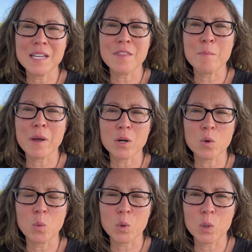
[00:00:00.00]
in the
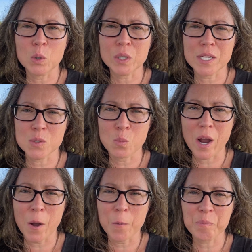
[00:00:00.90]
medical world as
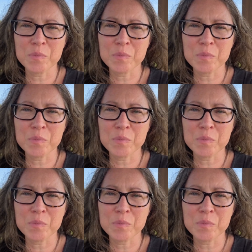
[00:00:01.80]
well.